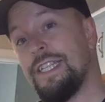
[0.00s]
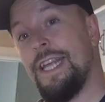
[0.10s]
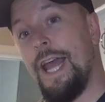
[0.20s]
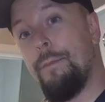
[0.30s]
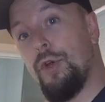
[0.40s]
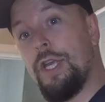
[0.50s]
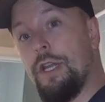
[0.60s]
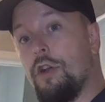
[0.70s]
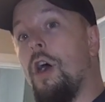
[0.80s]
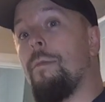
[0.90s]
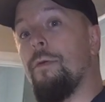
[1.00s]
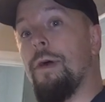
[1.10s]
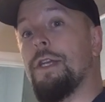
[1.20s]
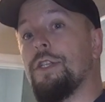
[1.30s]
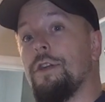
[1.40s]
Say I'm looking to
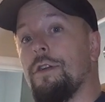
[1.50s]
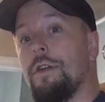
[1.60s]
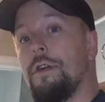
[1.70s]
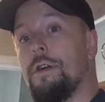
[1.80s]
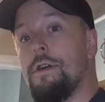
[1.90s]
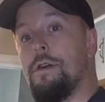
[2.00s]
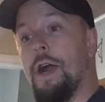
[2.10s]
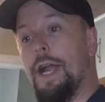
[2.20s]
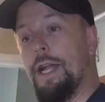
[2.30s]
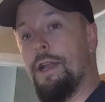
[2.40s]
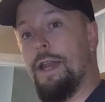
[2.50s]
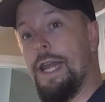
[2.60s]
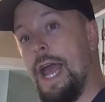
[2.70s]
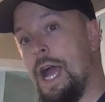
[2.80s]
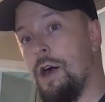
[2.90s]
compromise you. Right?
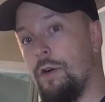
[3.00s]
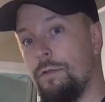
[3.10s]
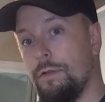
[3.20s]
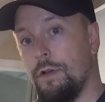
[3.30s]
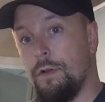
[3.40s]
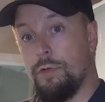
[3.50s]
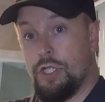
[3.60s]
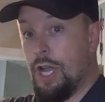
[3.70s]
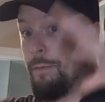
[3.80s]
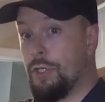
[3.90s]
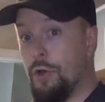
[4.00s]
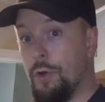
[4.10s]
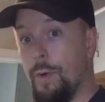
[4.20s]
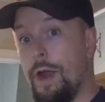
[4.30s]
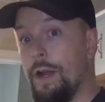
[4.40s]
Now,
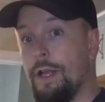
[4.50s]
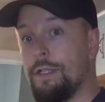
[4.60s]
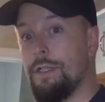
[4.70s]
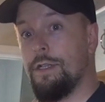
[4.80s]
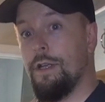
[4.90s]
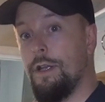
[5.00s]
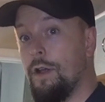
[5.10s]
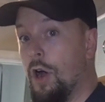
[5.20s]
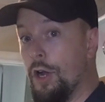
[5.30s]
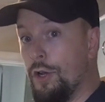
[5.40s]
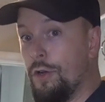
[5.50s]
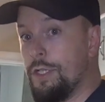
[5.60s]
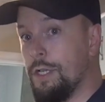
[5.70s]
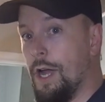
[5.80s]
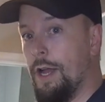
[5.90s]
cybersecurity awareness on your
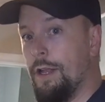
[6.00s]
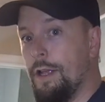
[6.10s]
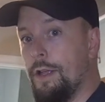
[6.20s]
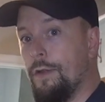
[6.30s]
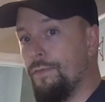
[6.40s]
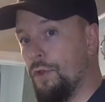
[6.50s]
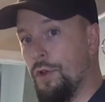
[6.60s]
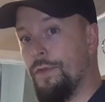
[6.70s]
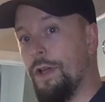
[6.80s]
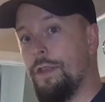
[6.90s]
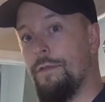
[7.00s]
side, you've done